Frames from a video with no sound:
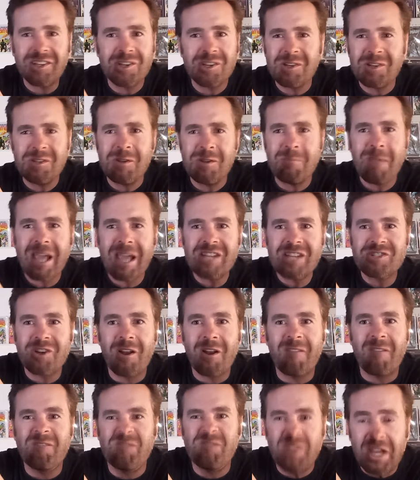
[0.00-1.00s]
I couldn't
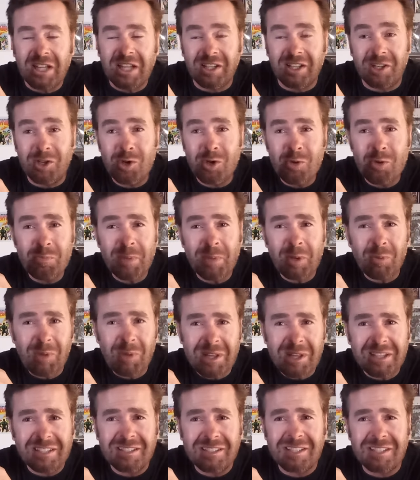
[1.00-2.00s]
imagine a villain who'd be
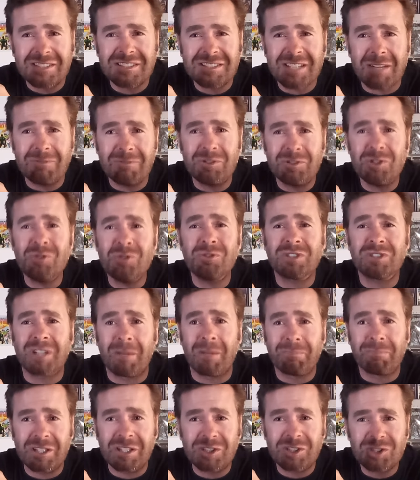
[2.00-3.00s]
willing to do
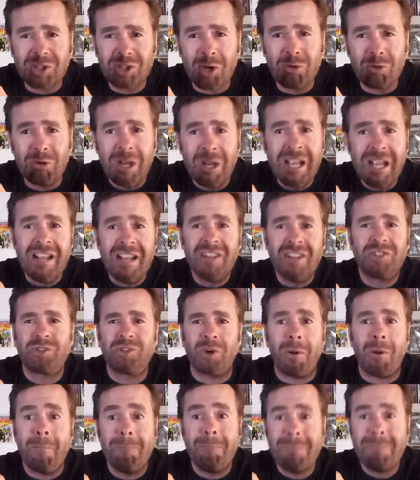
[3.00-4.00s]
something so
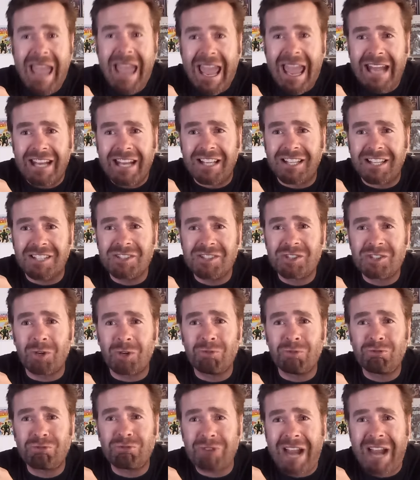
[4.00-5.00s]
dramatic and
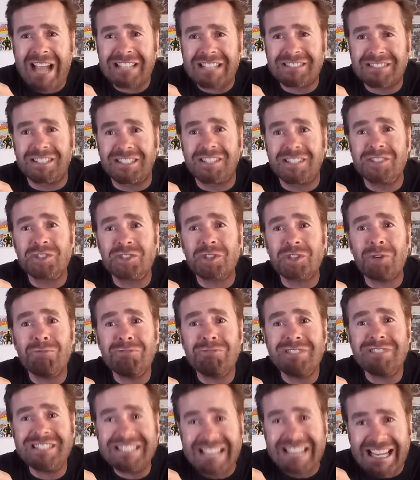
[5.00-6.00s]
so drastic and
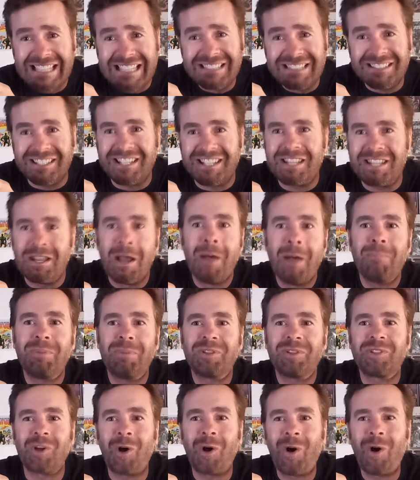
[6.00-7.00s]
so deadly.
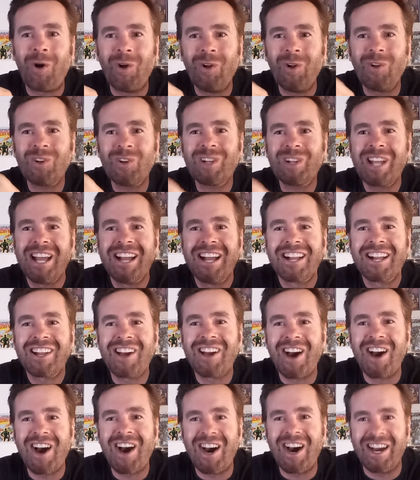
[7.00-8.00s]
But the Hulk
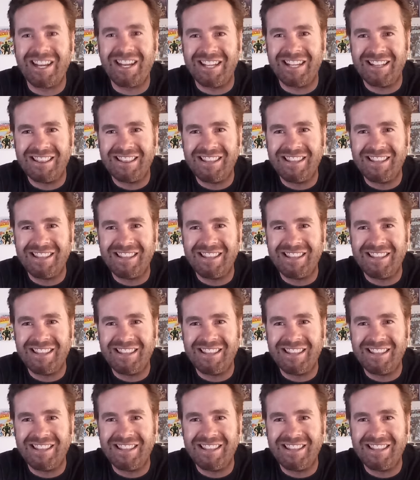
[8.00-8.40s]
caught